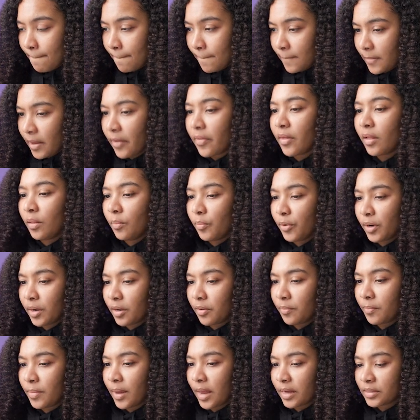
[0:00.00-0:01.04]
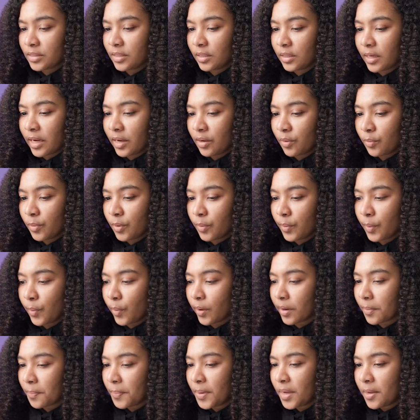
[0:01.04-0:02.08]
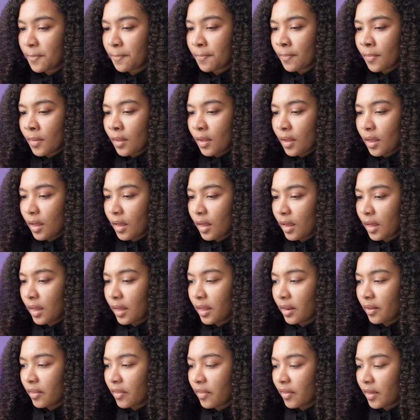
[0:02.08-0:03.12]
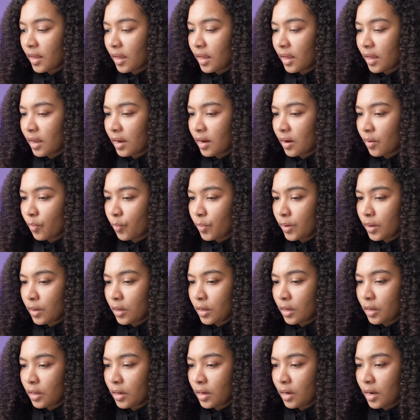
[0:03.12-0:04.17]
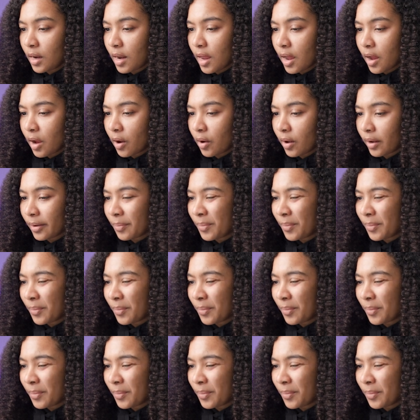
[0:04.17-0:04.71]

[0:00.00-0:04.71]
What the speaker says: Yeah, that'll bring it back to kind of where we want to be. And then I